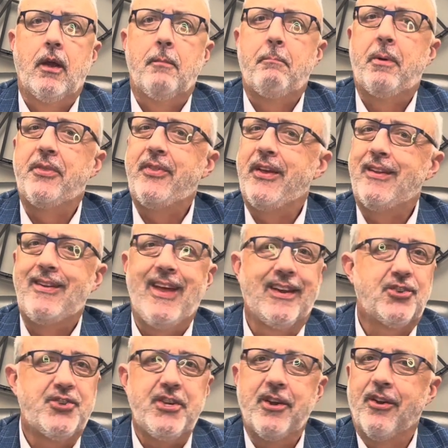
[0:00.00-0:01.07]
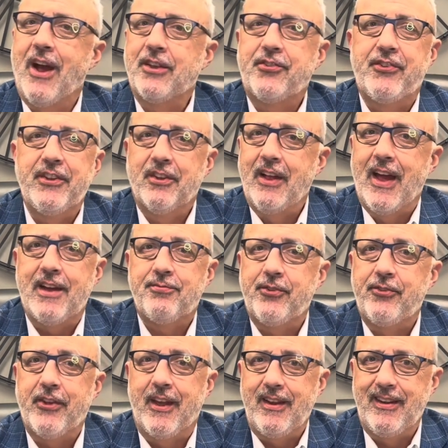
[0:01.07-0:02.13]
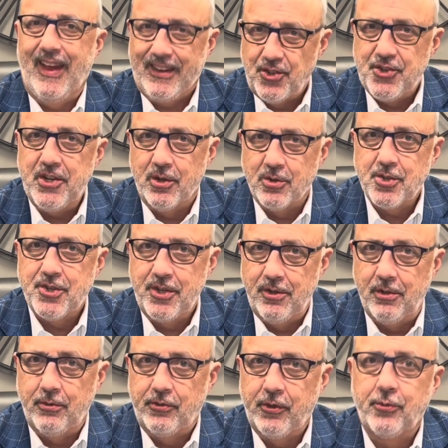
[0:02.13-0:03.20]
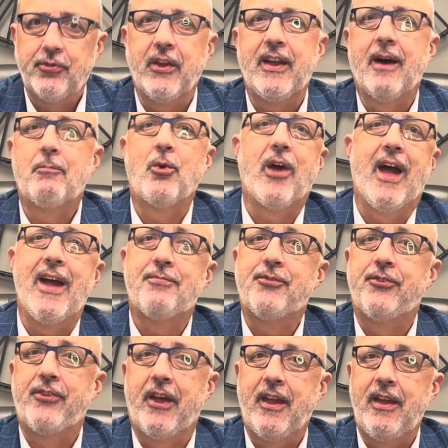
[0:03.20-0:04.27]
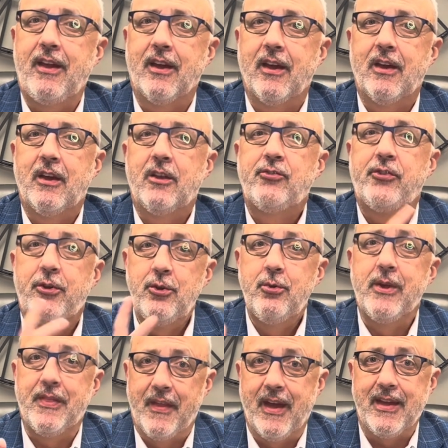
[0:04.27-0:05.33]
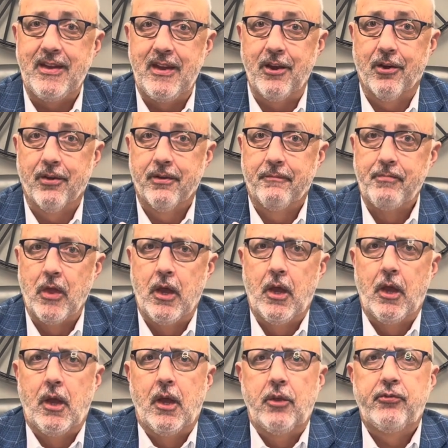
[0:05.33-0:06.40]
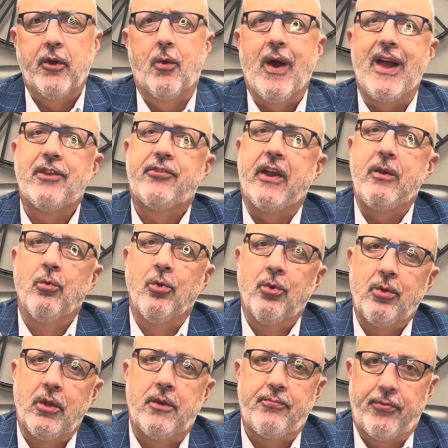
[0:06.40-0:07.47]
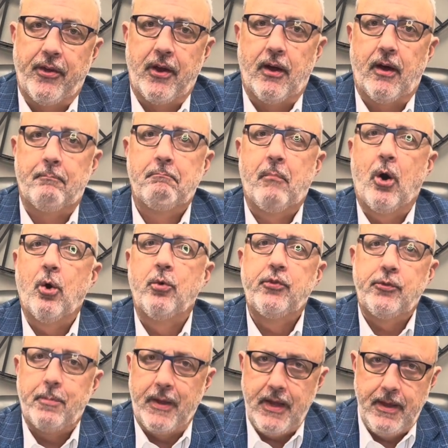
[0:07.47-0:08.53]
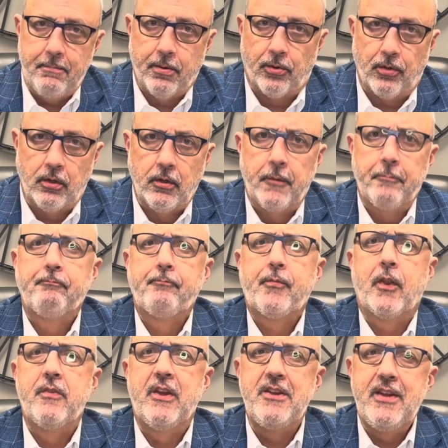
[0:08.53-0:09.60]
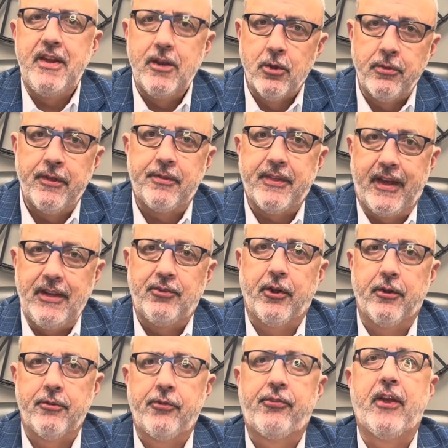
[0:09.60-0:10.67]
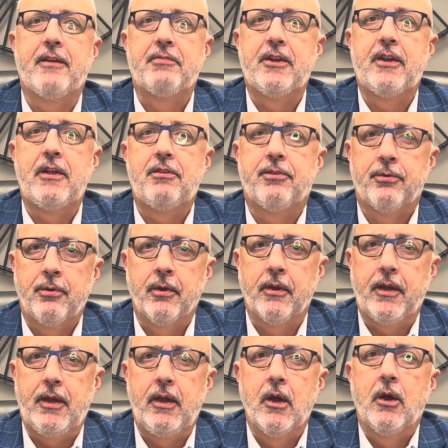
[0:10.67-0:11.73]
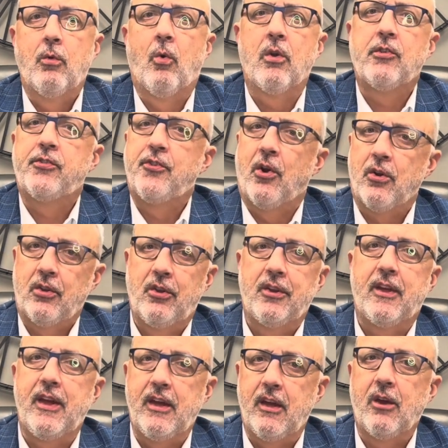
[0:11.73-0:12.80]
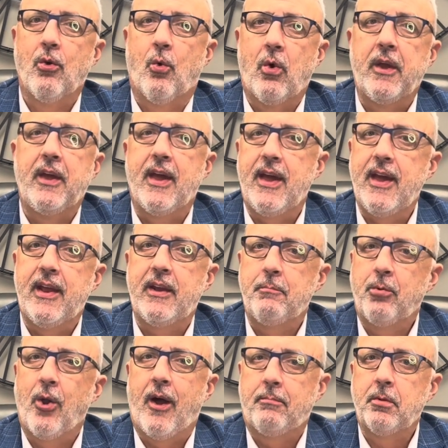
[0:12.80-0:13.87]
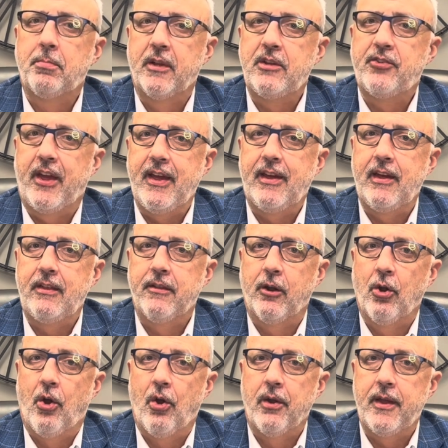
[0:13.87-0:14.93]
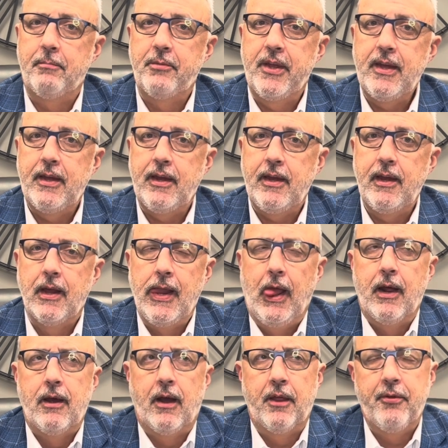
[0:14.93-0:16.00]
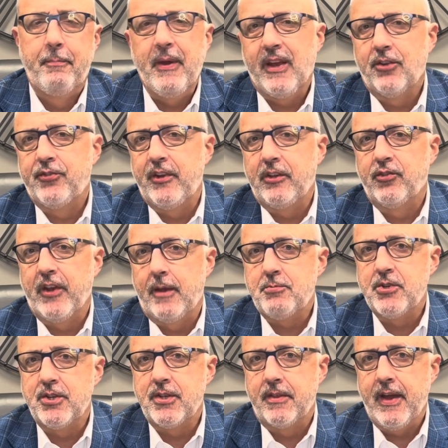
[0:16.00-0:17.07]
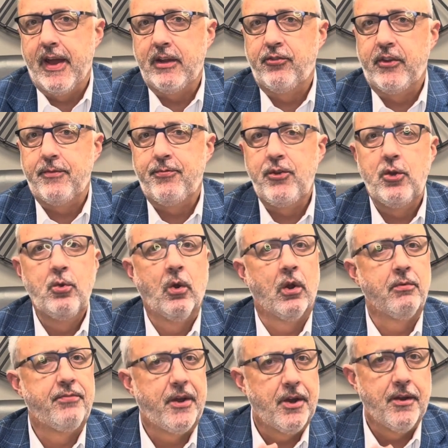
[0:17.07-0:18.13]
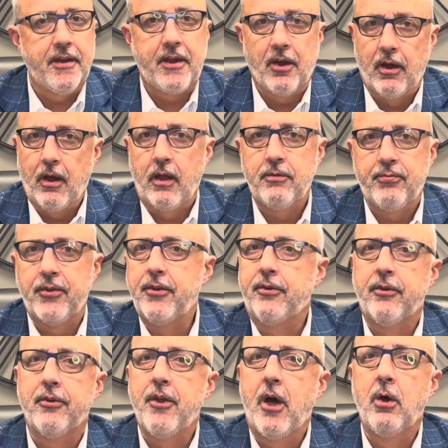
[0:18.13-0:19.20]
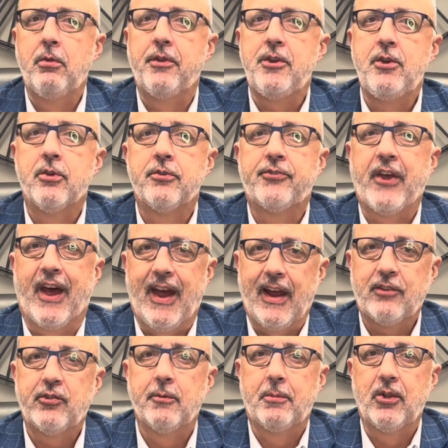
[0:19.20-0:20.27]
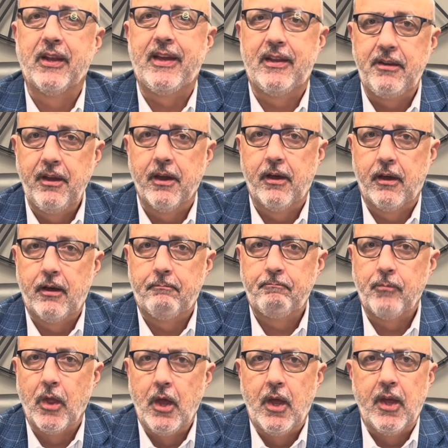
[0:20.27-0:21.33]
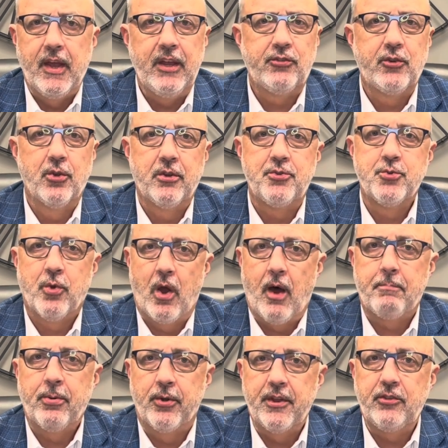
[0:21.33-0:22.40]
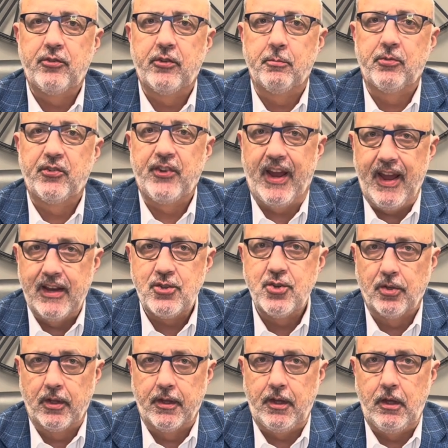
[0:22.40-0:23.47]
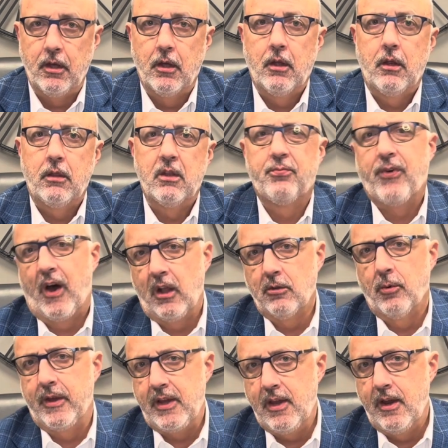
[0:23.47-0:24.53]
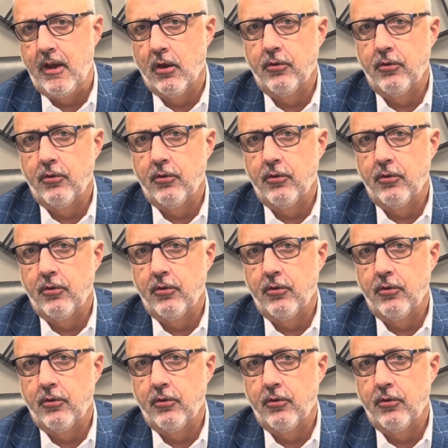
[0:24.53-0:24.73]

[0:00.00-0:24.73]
But then next year I still have to take next year's too. So see, I'm going to have to take 2 in that year. So as a rule of thumb, most people, the year that they turn 73, want to start looking at going ahead and probably taking their RMD. The biggest exception to that is if you are very confident or know that your taxable income is going to drop pretty substantially the following year.